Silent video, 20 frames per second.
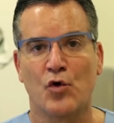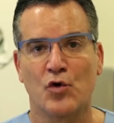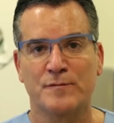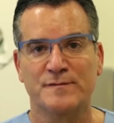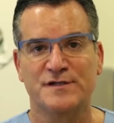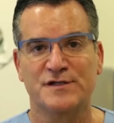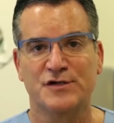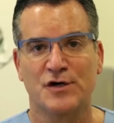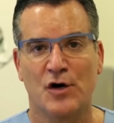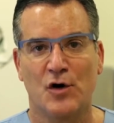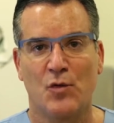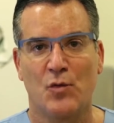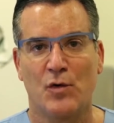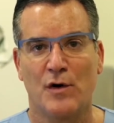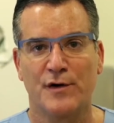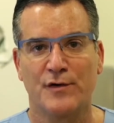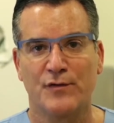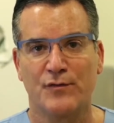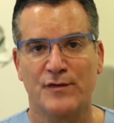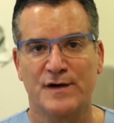warm
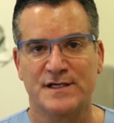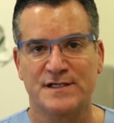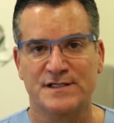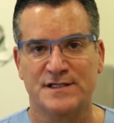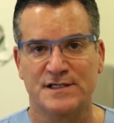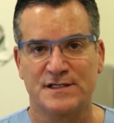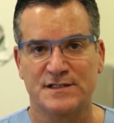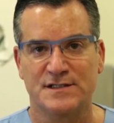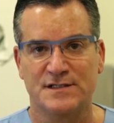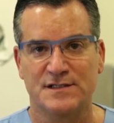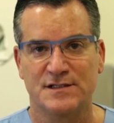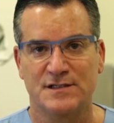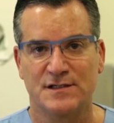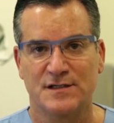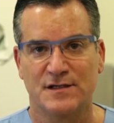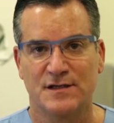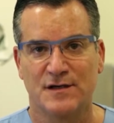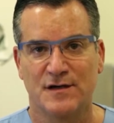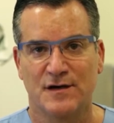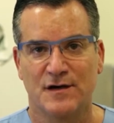saltwater rinses
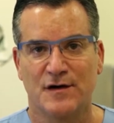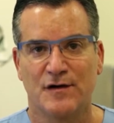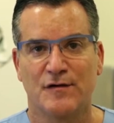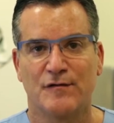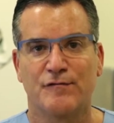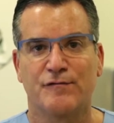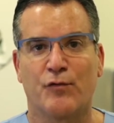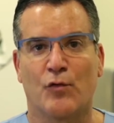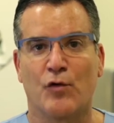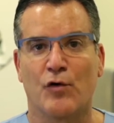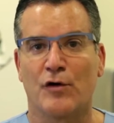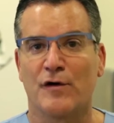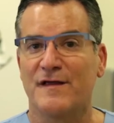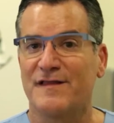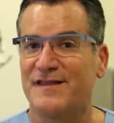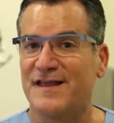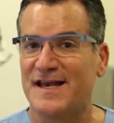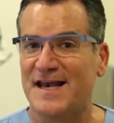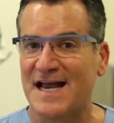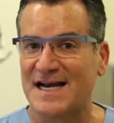for
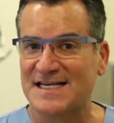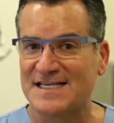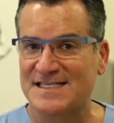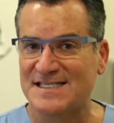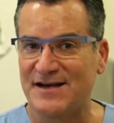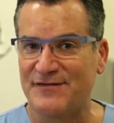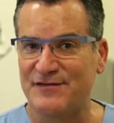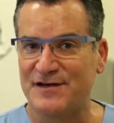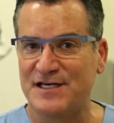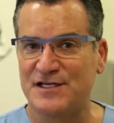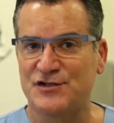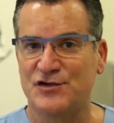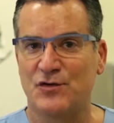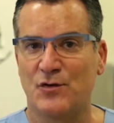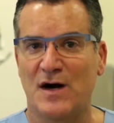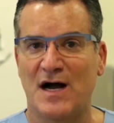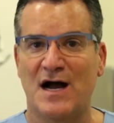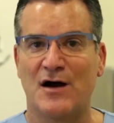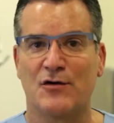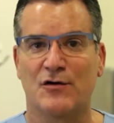the next
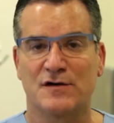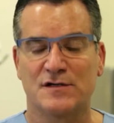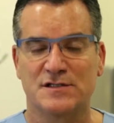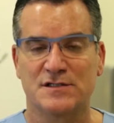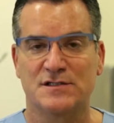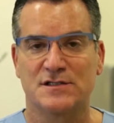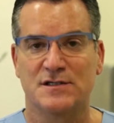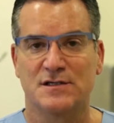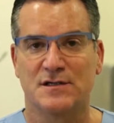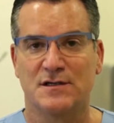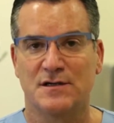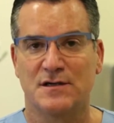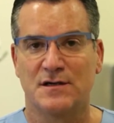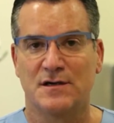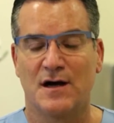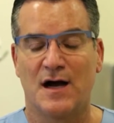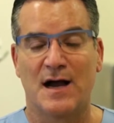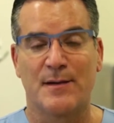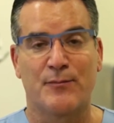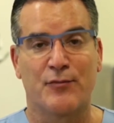72 hours.
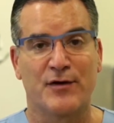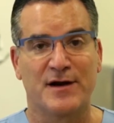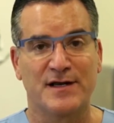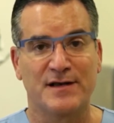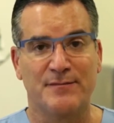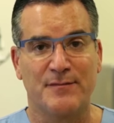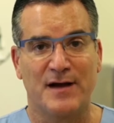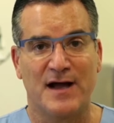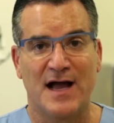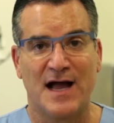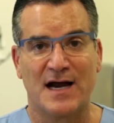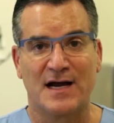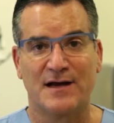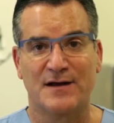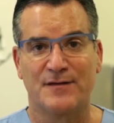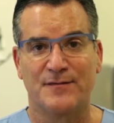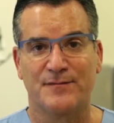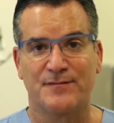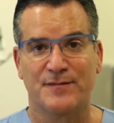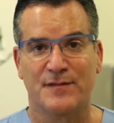I bring them back,